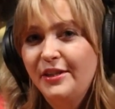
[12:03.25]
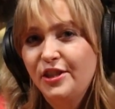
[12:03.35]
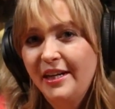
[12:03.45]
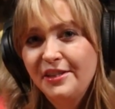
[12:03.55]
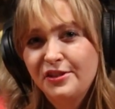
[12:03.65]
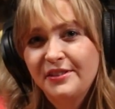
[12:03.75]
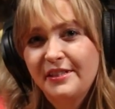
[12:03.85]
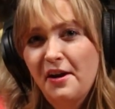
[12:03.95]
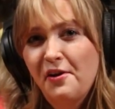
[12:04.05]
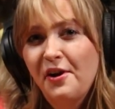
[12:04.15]
Education
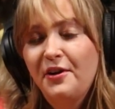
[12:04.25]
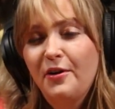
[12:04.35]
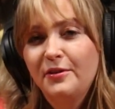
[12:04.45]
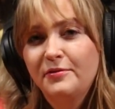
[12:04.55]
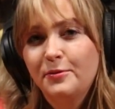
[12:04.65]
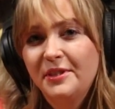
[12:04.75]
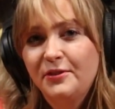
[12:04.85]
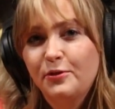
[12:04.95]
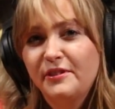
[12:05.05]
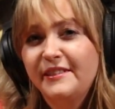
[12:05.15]
Center and all of the
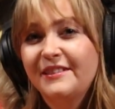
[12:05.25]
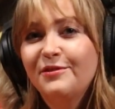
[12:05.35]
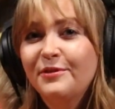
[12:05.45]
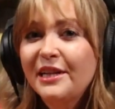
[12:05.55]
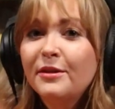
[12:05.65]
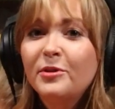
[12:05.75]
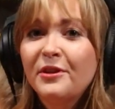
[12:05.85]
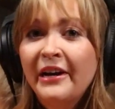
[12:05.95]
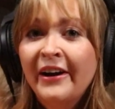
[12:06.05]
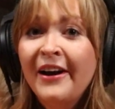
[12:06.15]
resources available
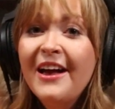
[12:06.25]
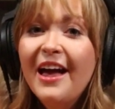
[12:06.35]
there.